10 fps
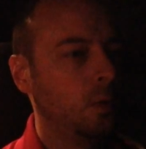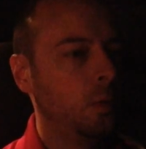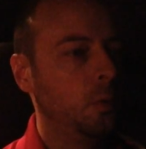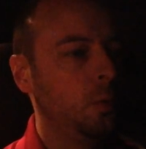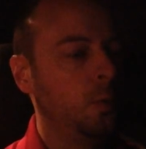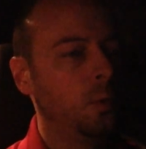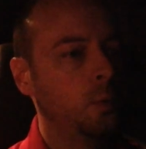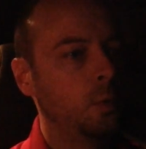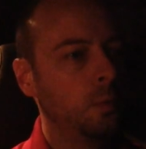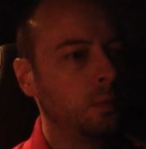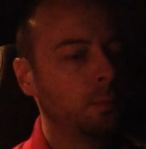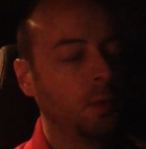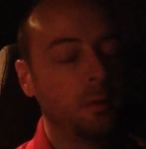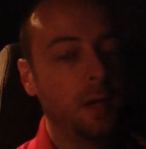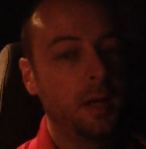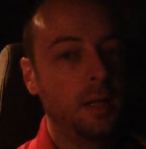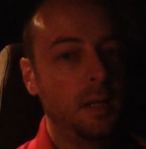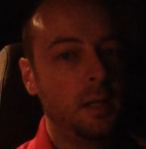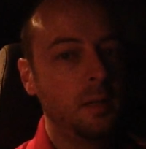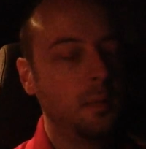who
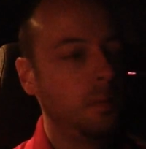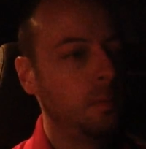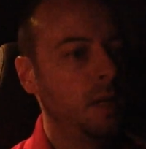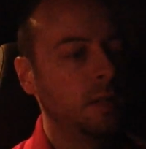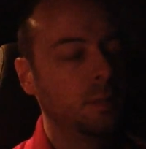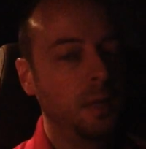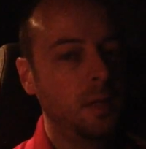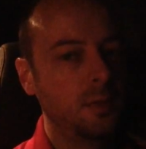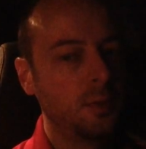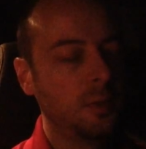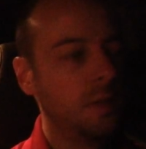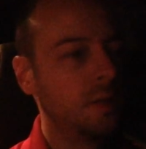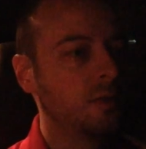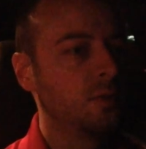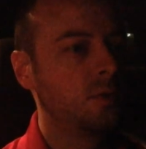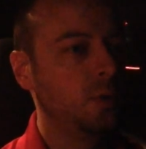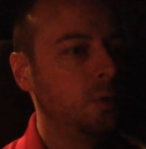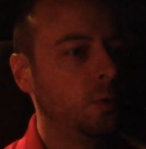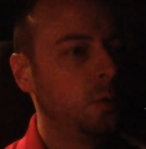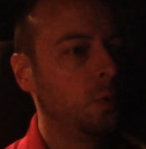provided baked pastries
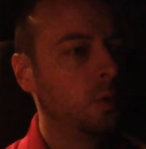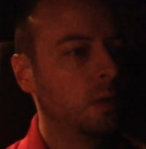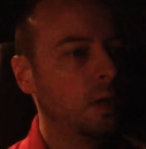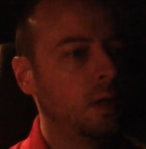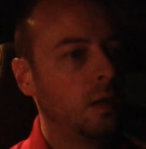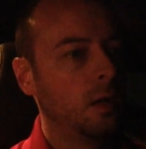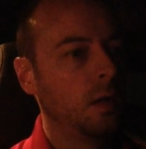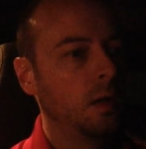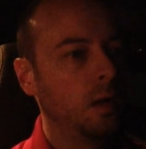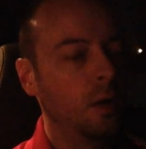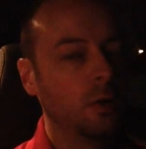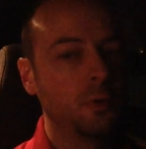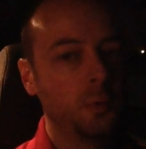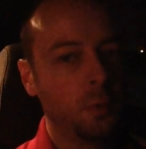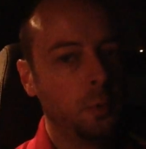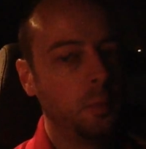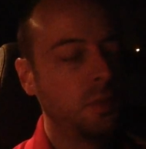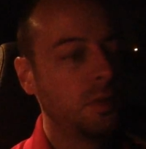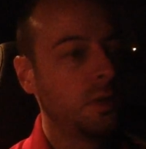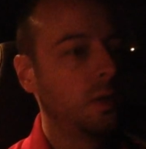to our
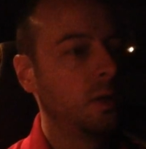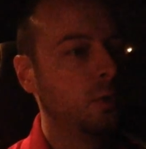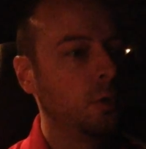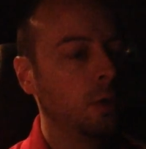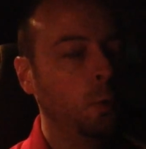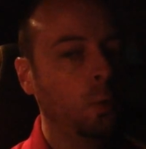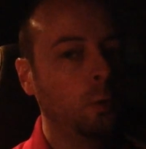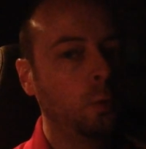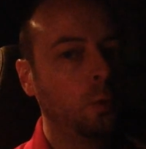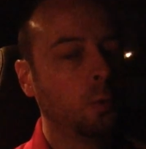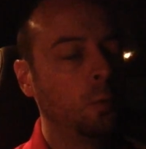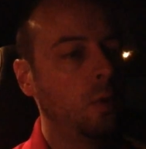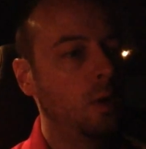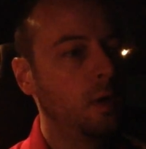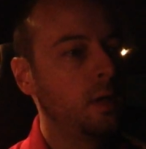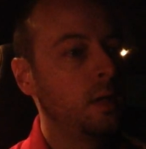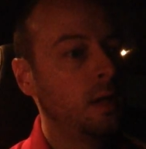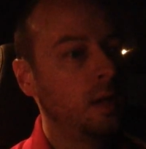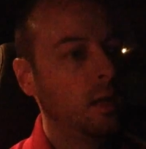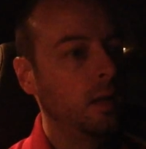troops during World War
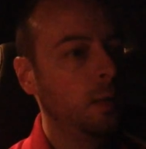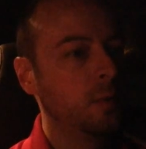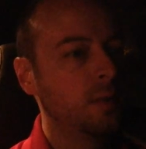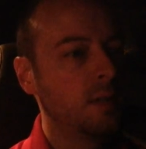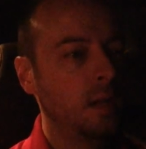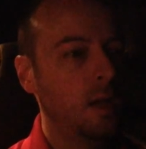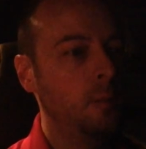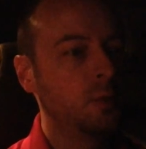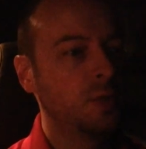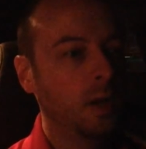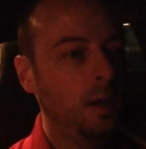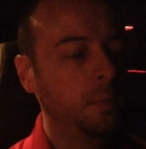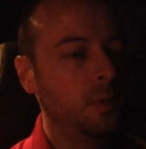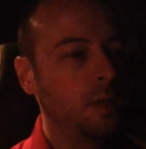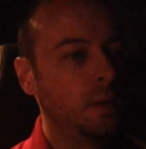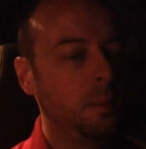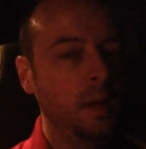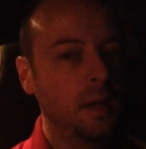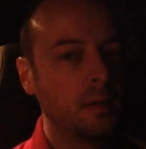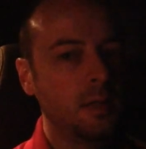I. They would set up shop in
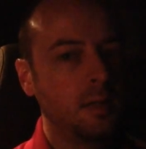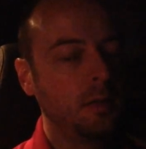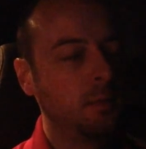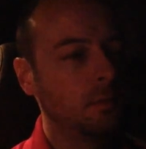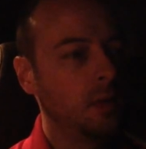abandoned